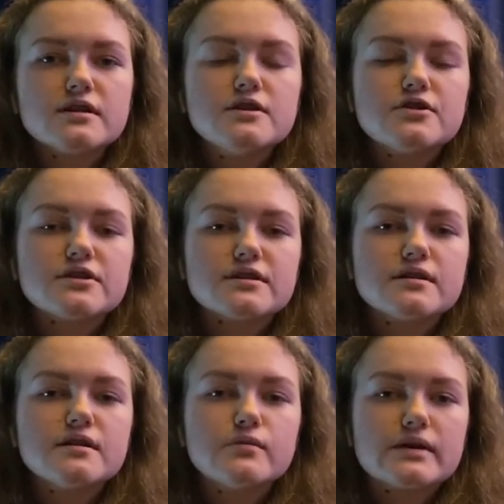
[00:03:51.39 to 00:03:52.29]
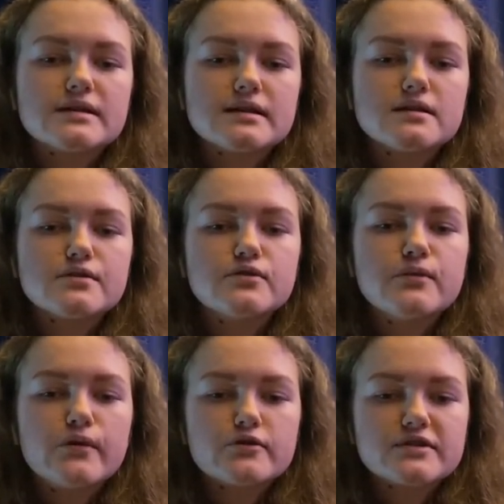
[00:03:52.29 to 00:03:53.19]
interesting events at the
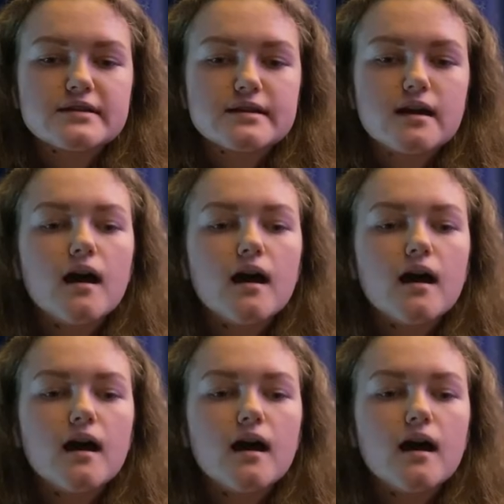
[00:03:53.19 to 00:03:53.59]
university,